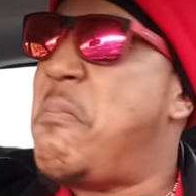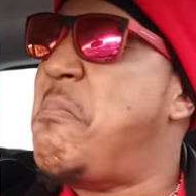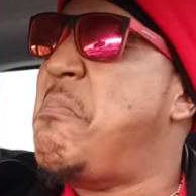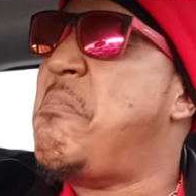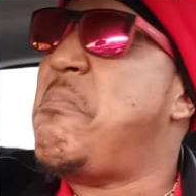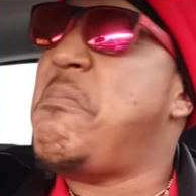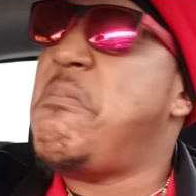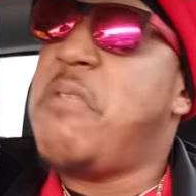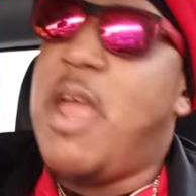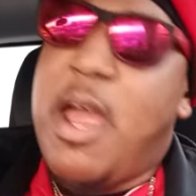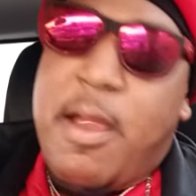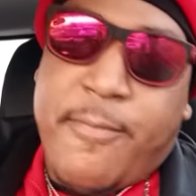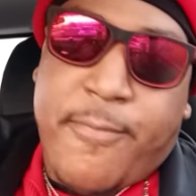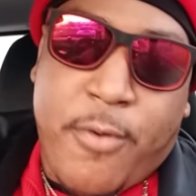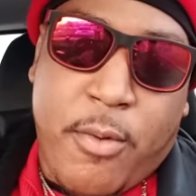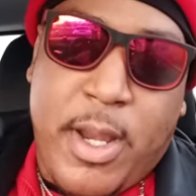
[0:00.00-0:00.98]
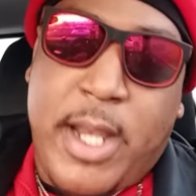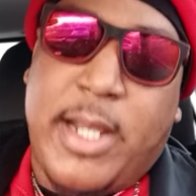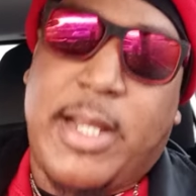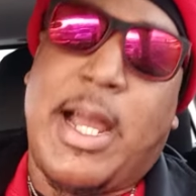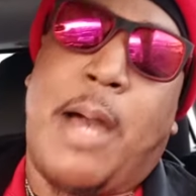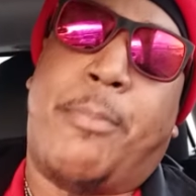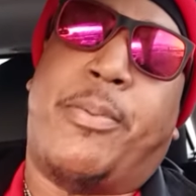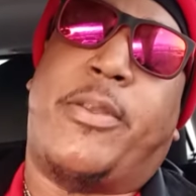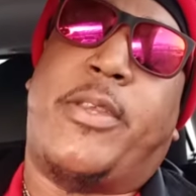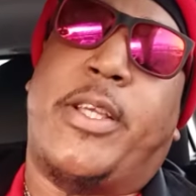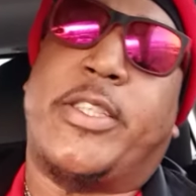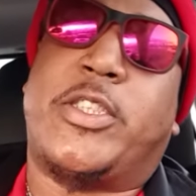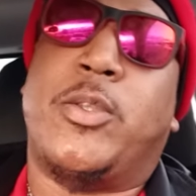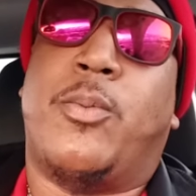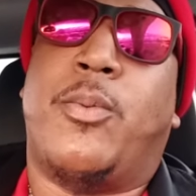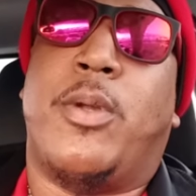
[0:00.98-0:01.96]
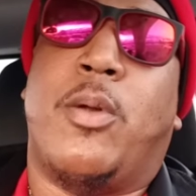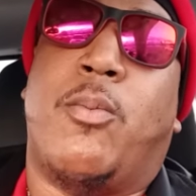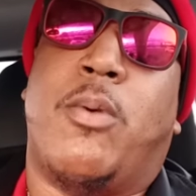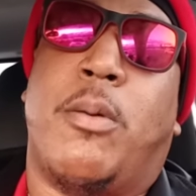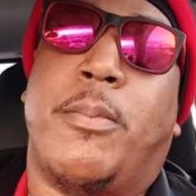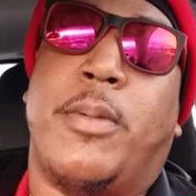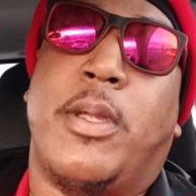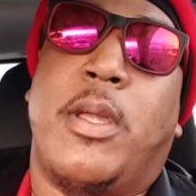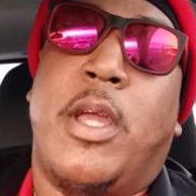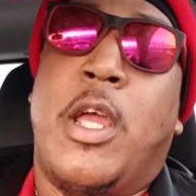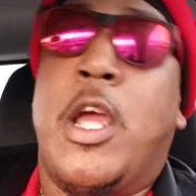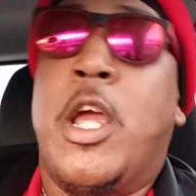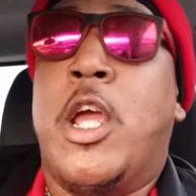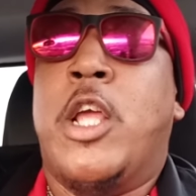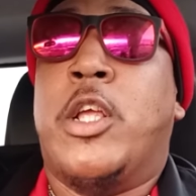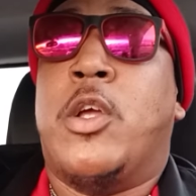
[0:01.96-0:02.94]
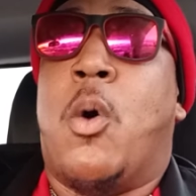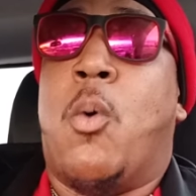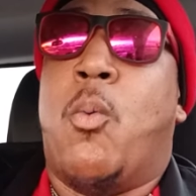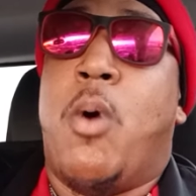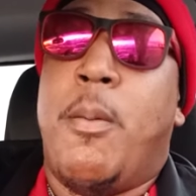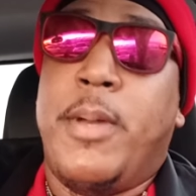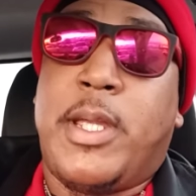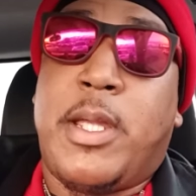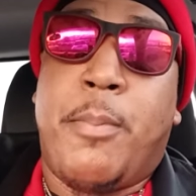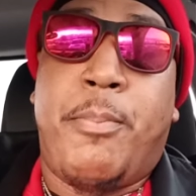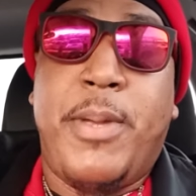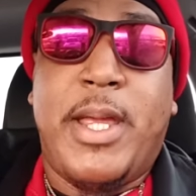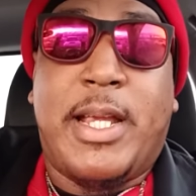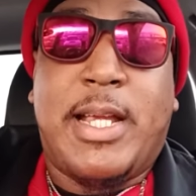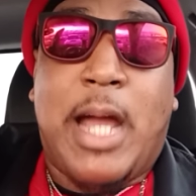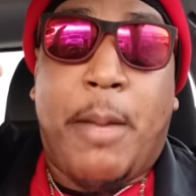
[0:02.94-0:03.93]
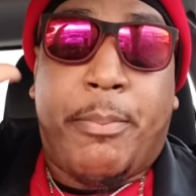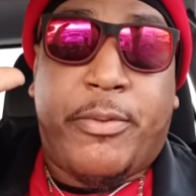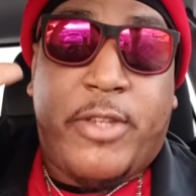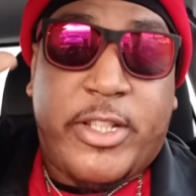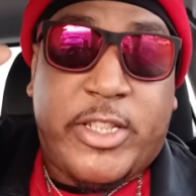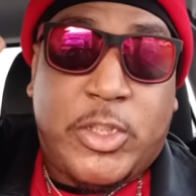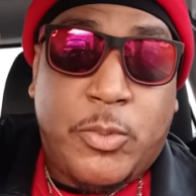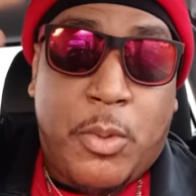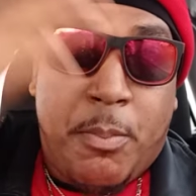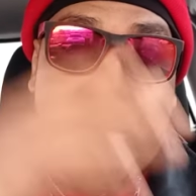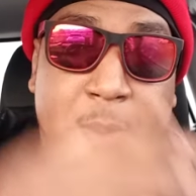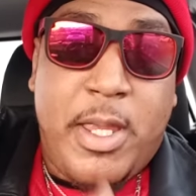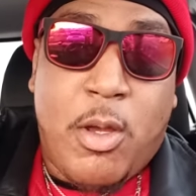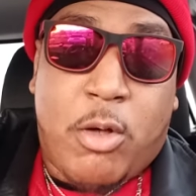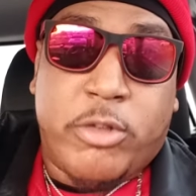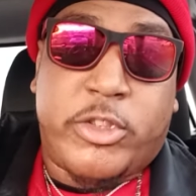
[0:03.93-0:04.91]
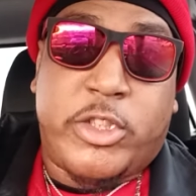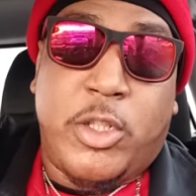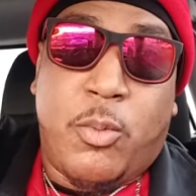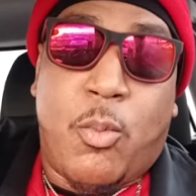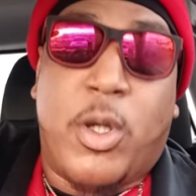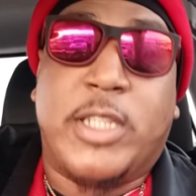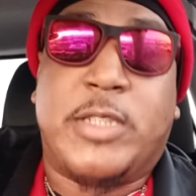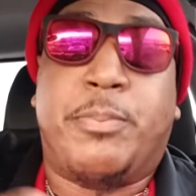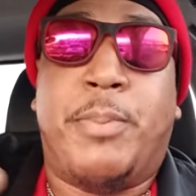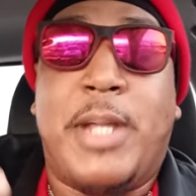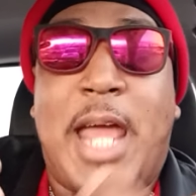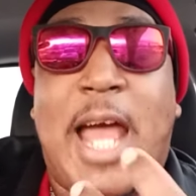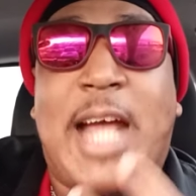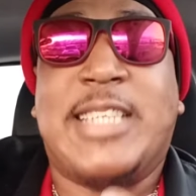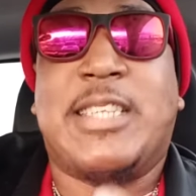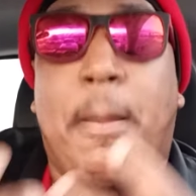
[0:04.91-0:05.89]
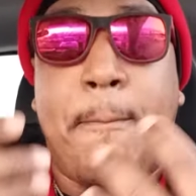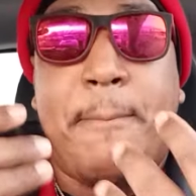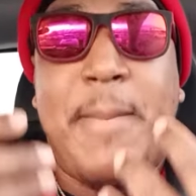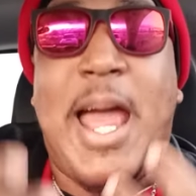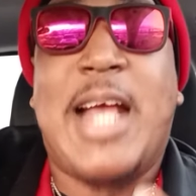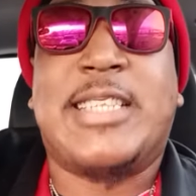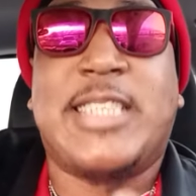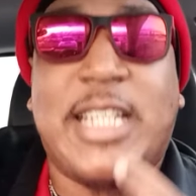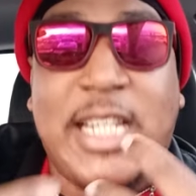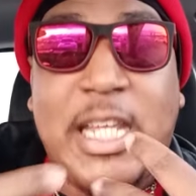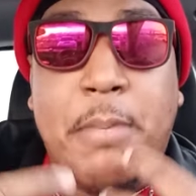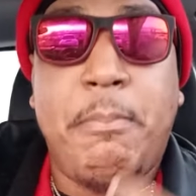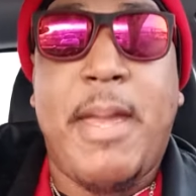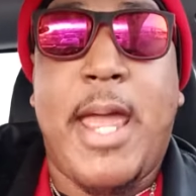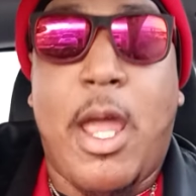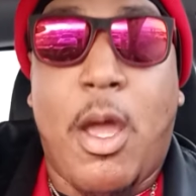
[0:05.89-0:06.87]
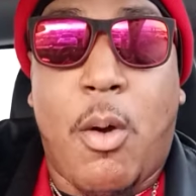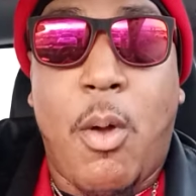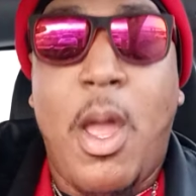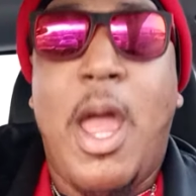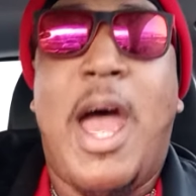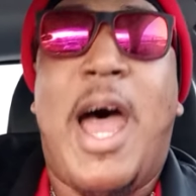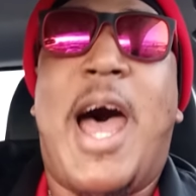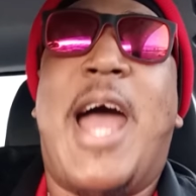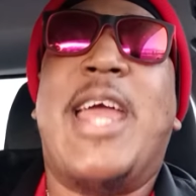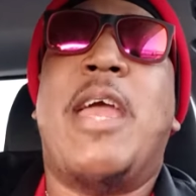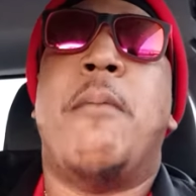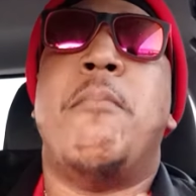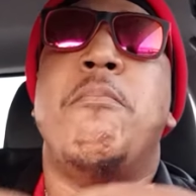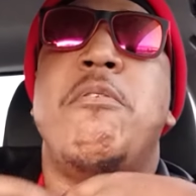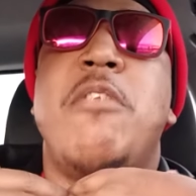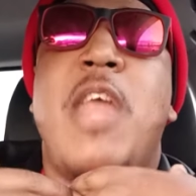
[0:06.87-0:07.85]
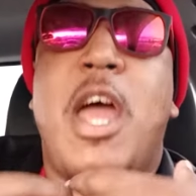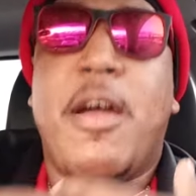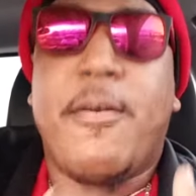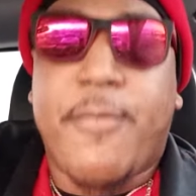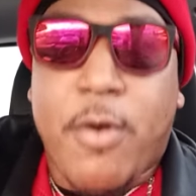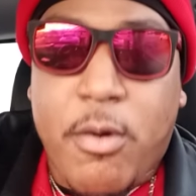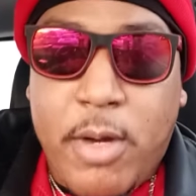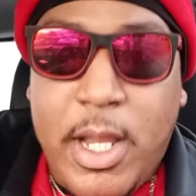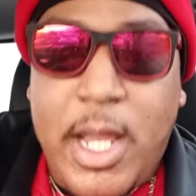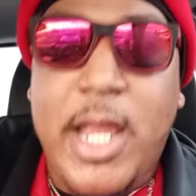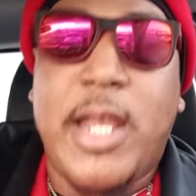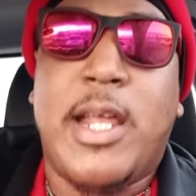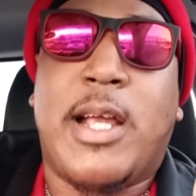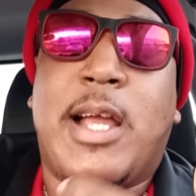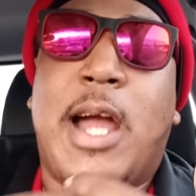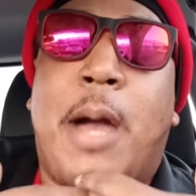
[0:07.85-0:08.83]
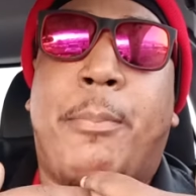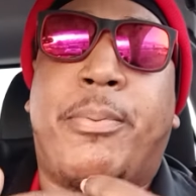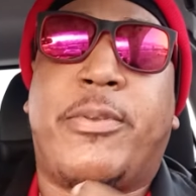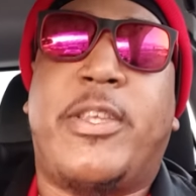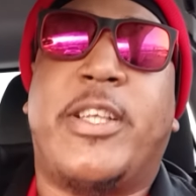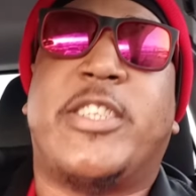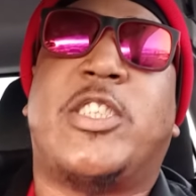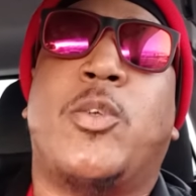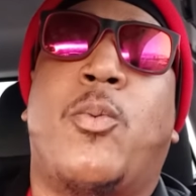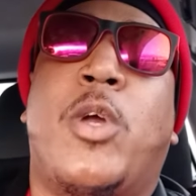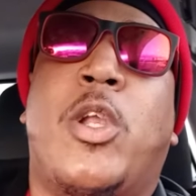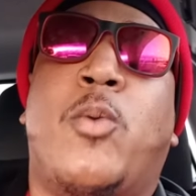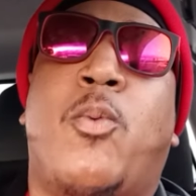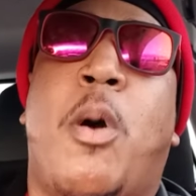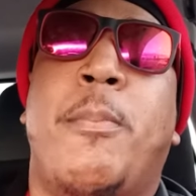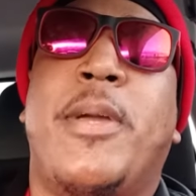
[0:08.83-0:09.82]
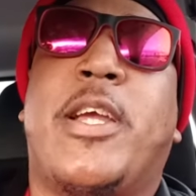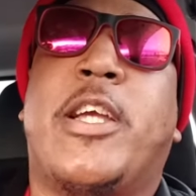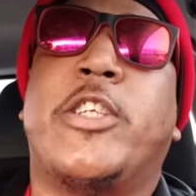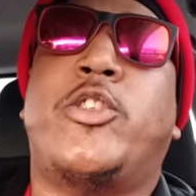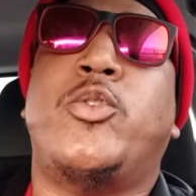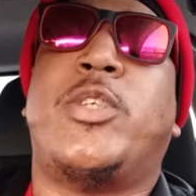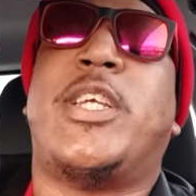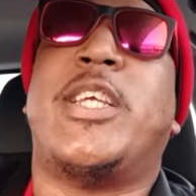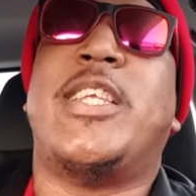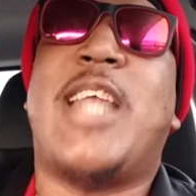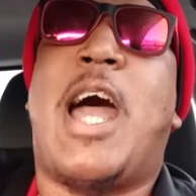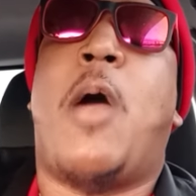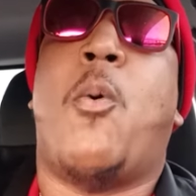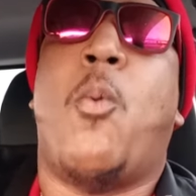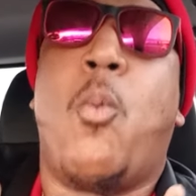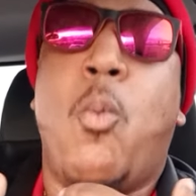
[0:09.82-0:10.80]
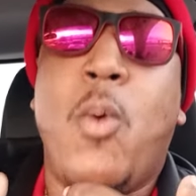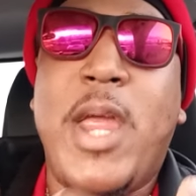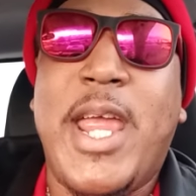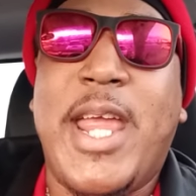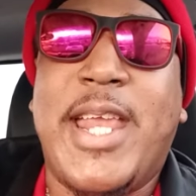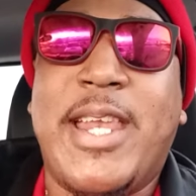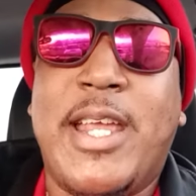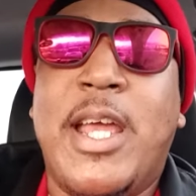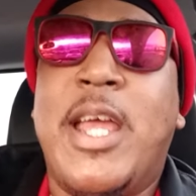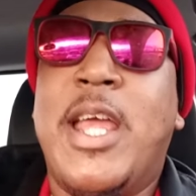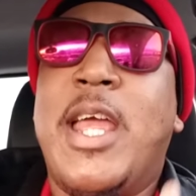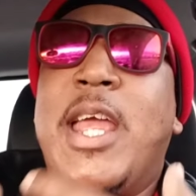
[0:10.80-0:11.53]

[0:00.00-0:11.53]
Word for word: never in competition with a woman. A woman can be in competition with me all she wants, but as a masculine male, I am never in a competition with a woman because you cannot win